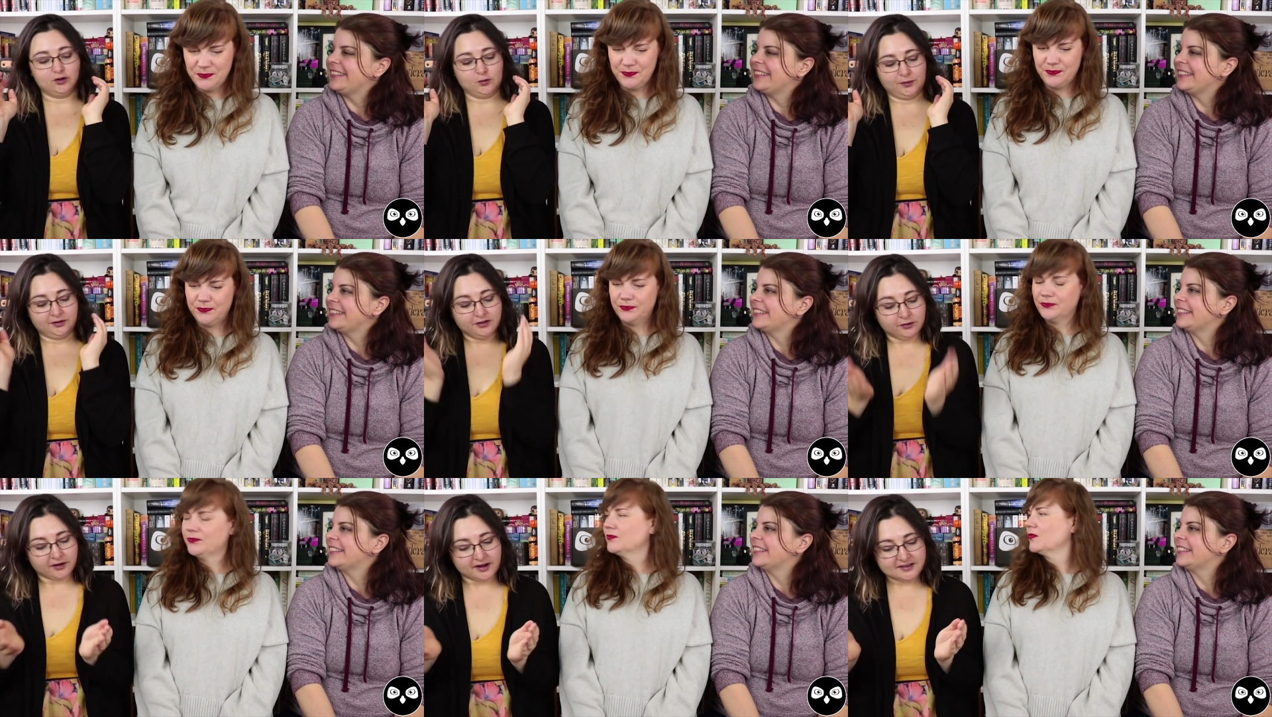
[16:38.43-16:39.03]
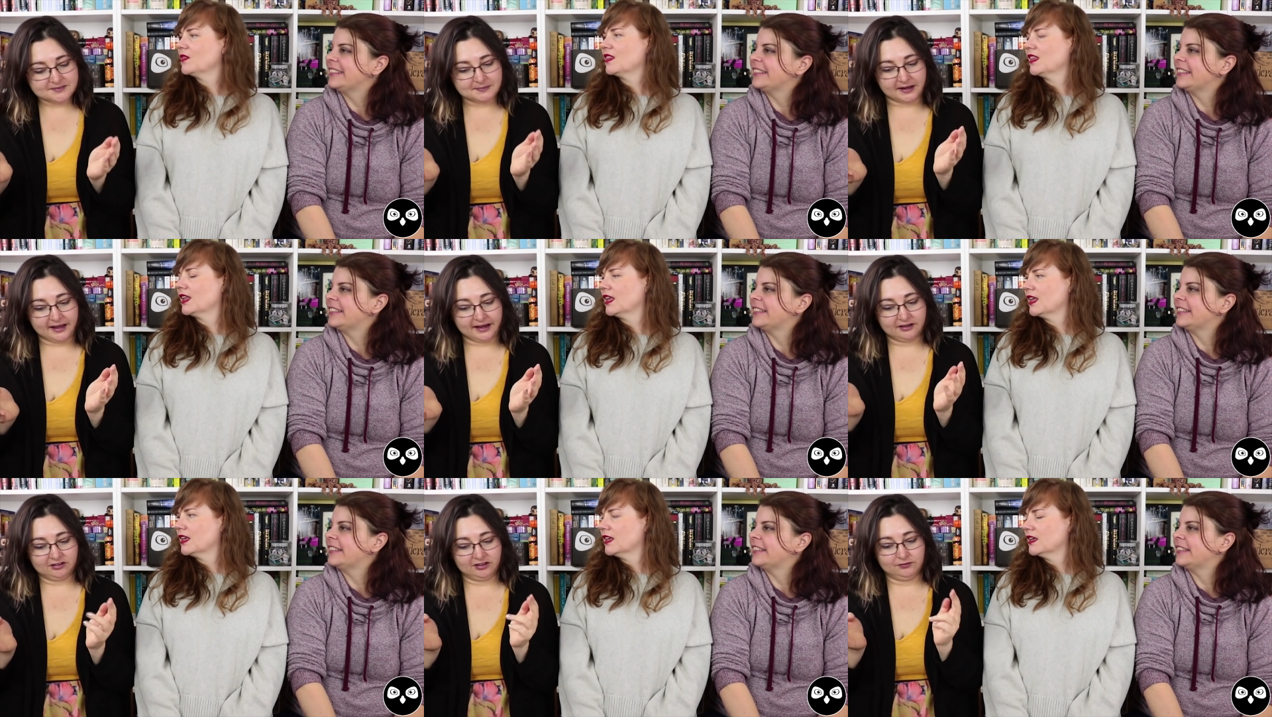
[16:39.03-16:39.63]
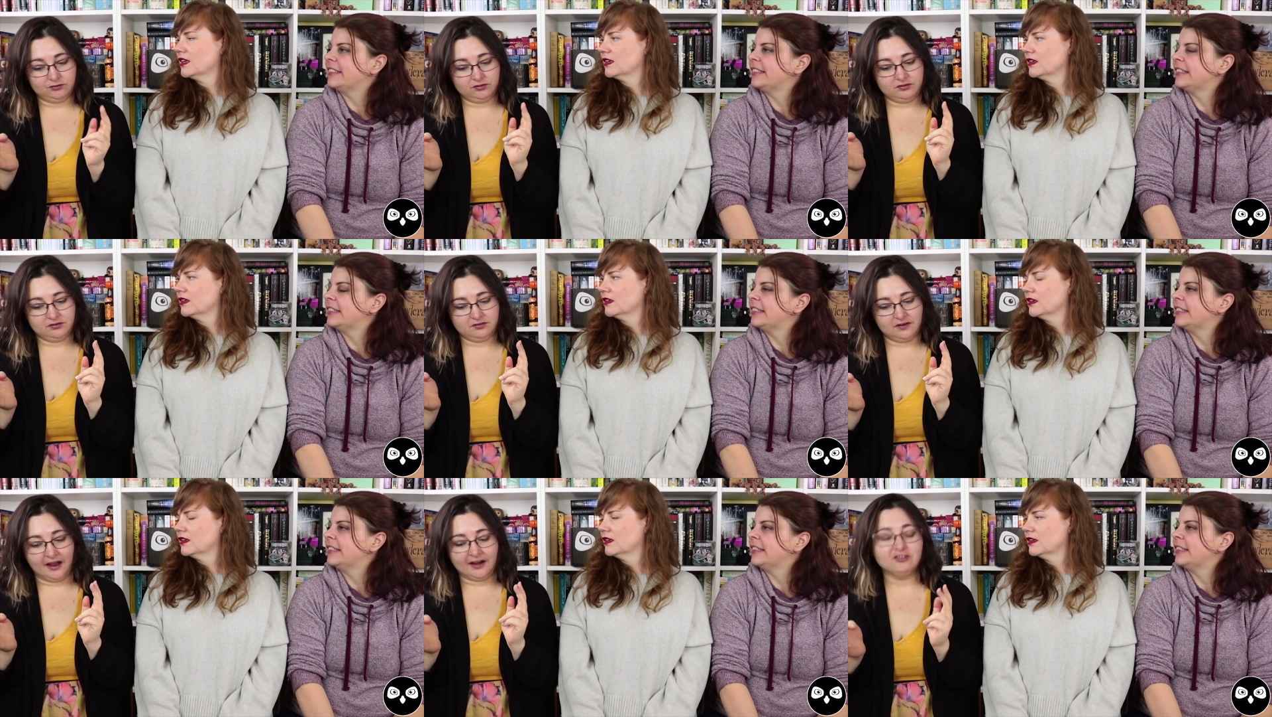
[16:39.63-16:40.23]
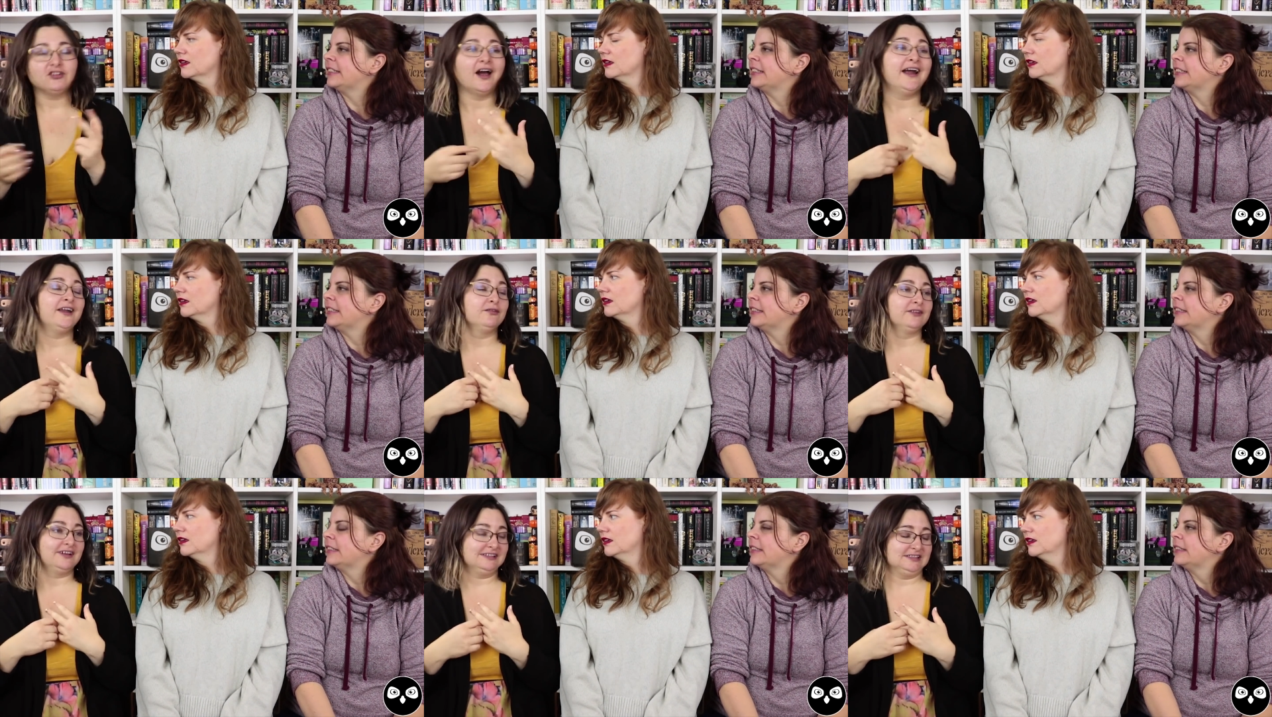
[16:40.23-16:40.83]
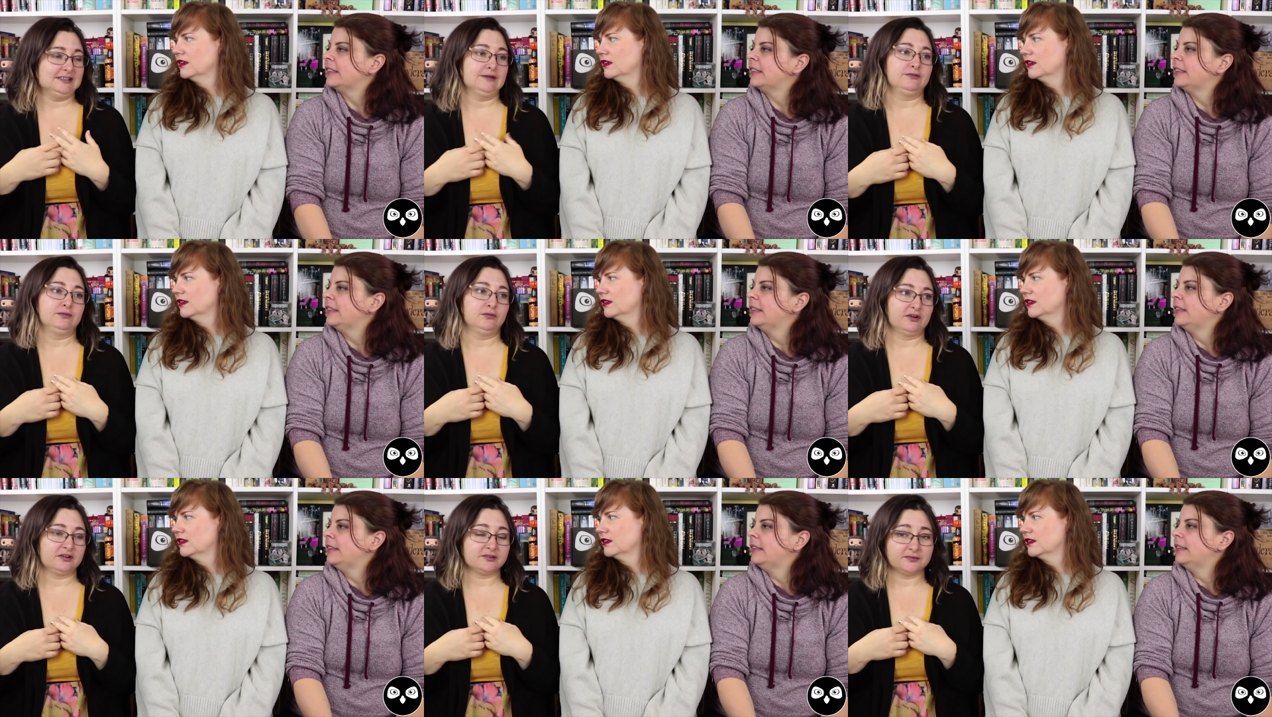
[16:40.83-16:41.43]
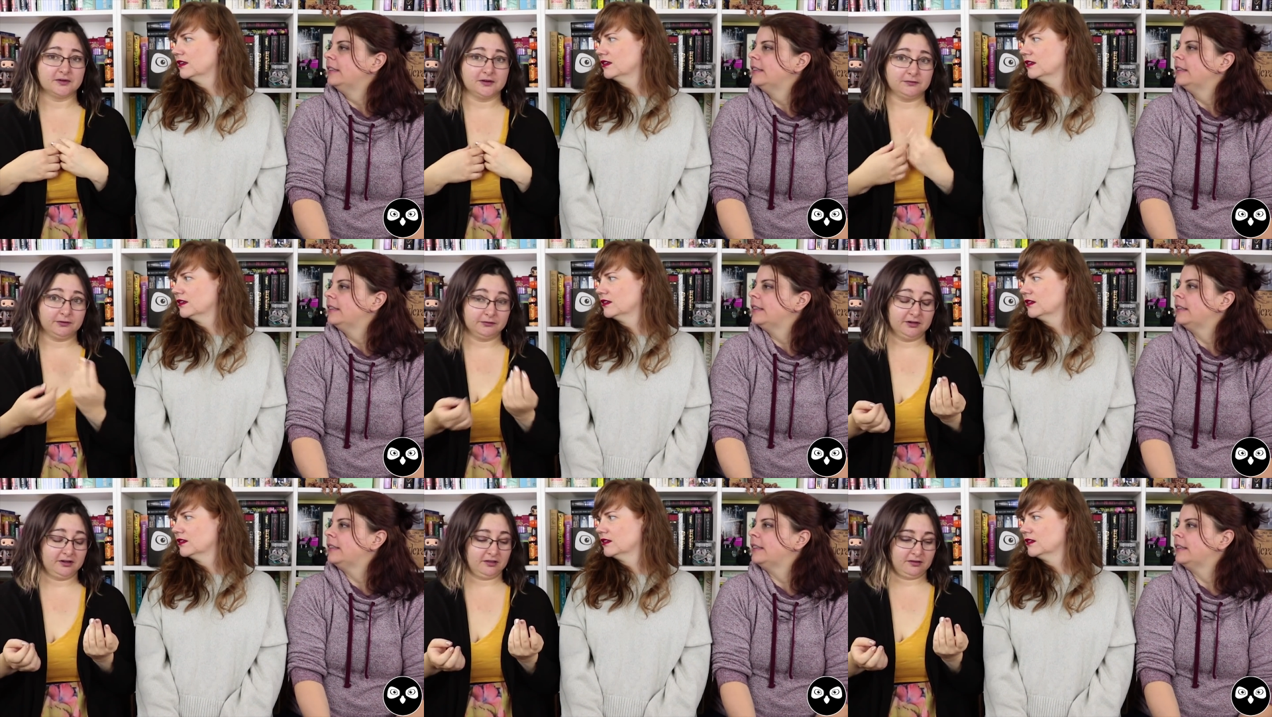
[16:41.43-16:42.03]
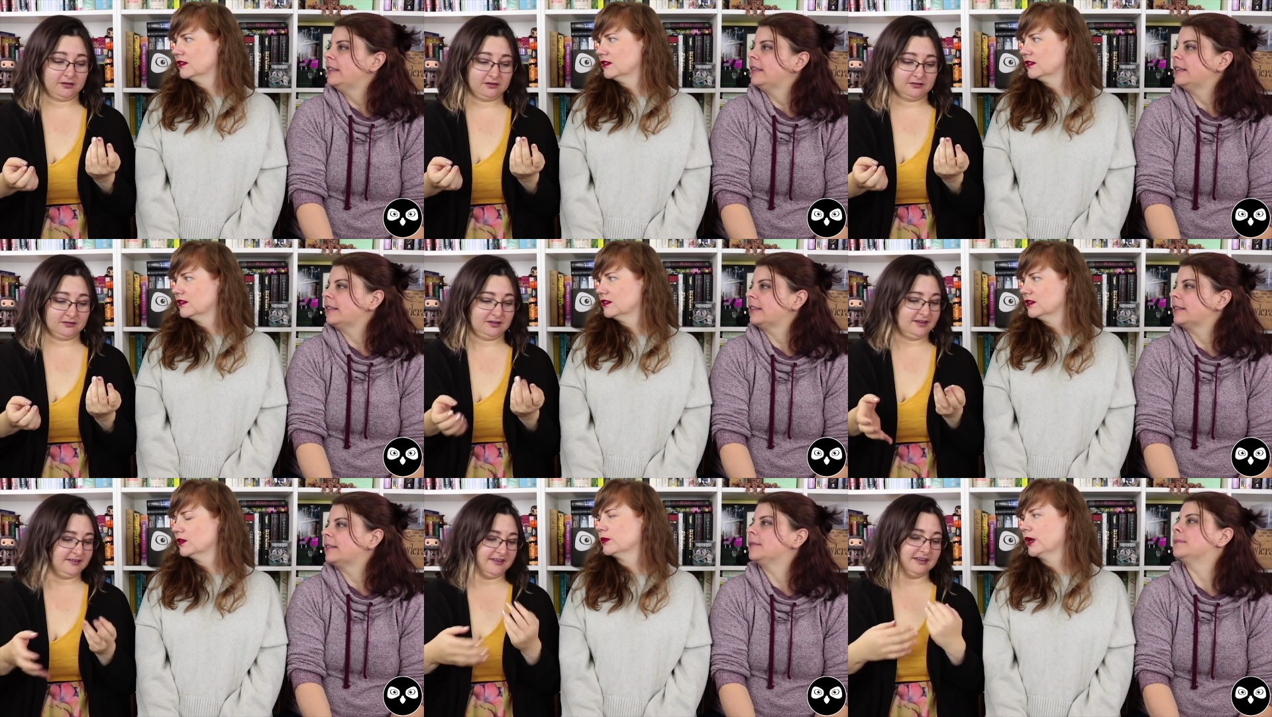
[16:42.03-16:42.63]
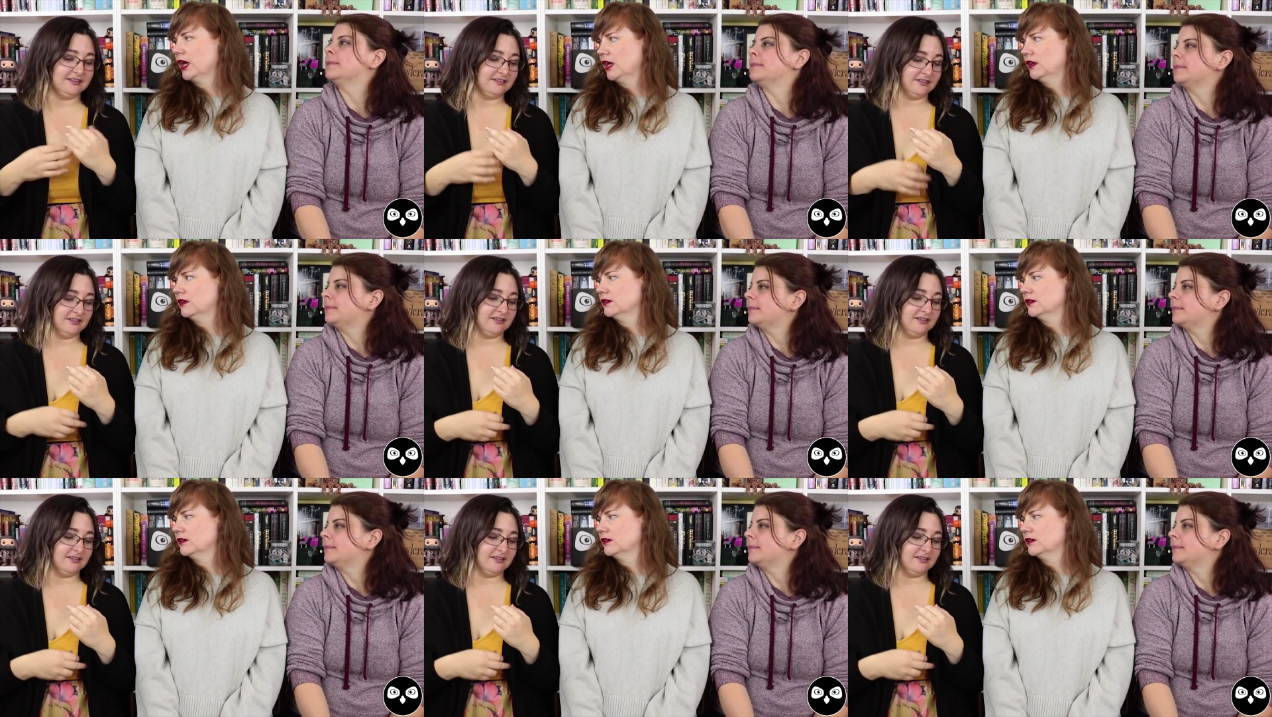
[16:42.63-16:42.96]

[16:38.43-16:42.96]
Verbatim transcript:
Speaker 1: no, no, but you guys, but I actually, I try to read seven books for every read along, because okay. that's